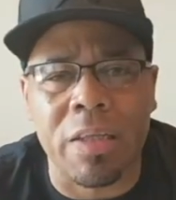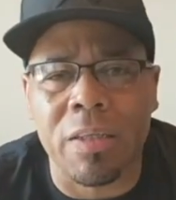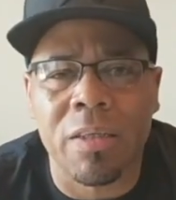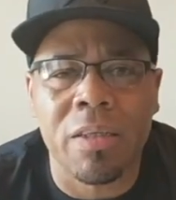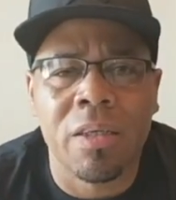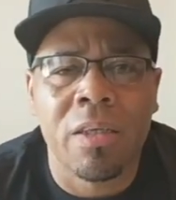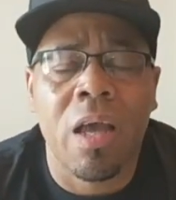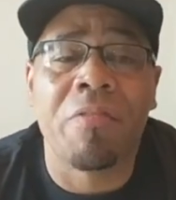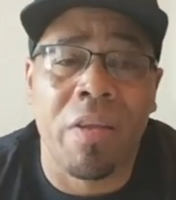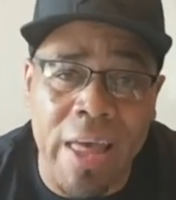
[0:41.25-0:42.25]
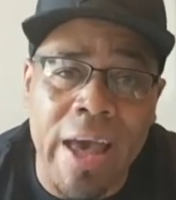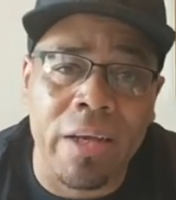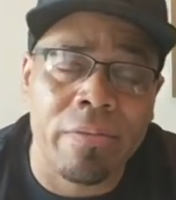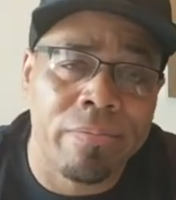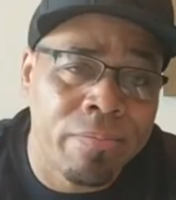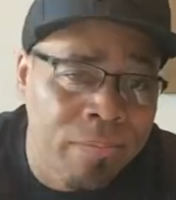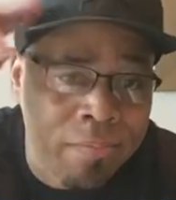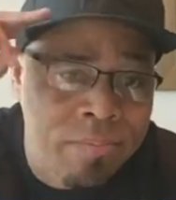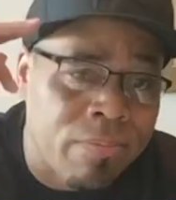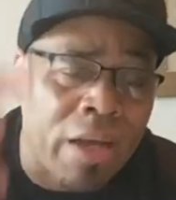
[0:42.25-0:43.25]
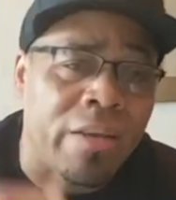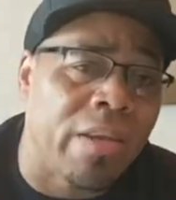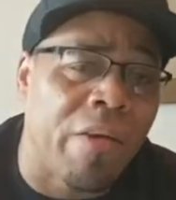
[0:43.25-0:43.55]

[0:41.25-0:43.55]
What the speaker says: And for that, I